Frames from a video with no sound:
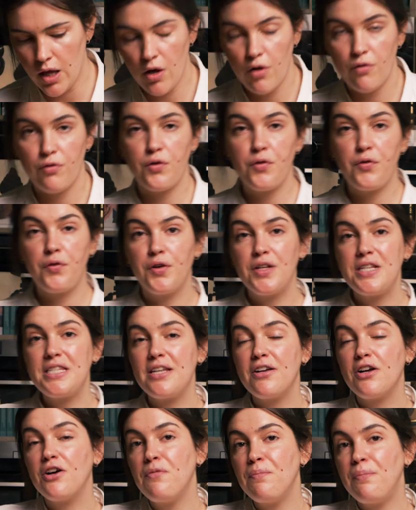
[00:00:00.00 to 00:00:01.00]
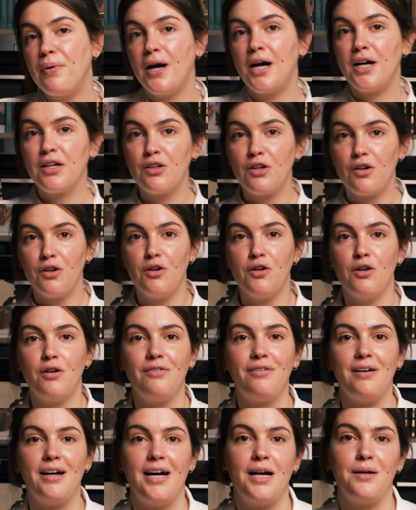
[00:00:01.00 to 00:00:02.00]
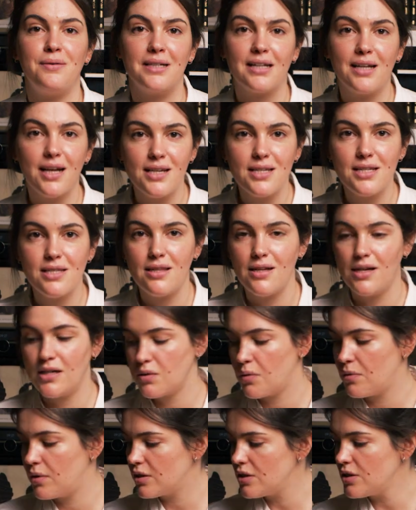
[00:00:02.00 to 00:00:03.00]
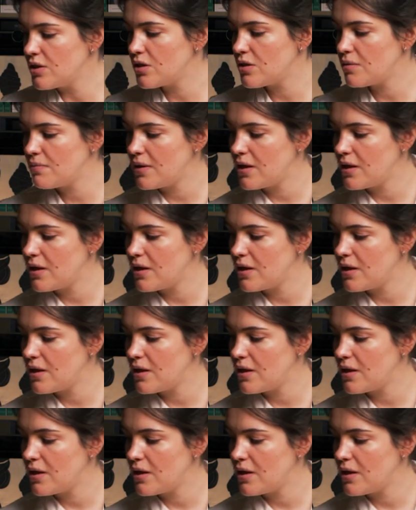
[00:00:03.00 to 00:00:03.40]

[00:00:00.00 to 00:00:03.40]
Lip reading: For the second part of our custard, we're going to be